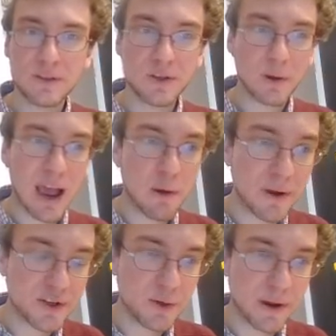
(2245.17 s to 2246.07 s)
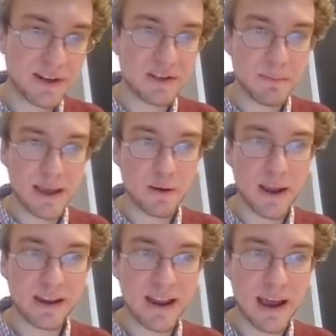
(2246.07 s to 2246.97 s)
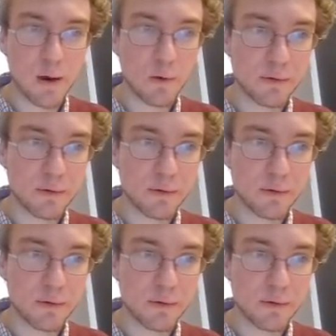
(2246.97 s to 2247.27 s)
So how much do I need to pay Greg now?